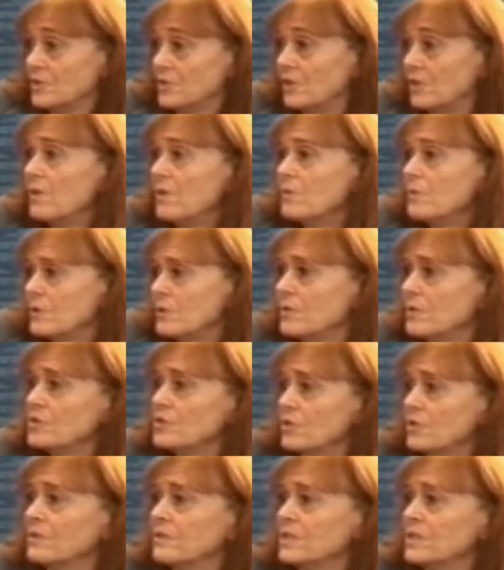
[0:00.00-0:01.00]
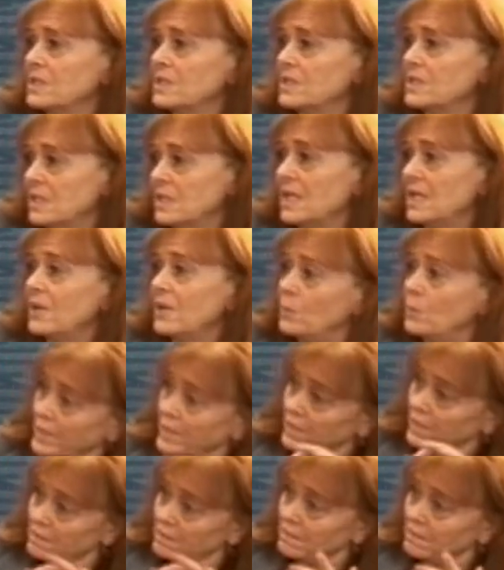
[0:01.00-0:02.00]
So those are the services today
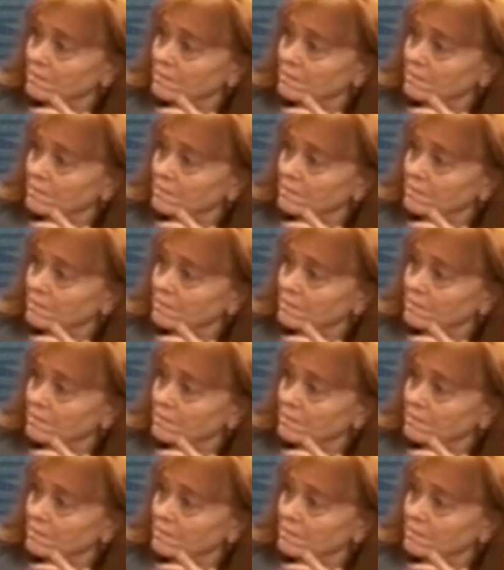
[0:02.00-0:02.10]
we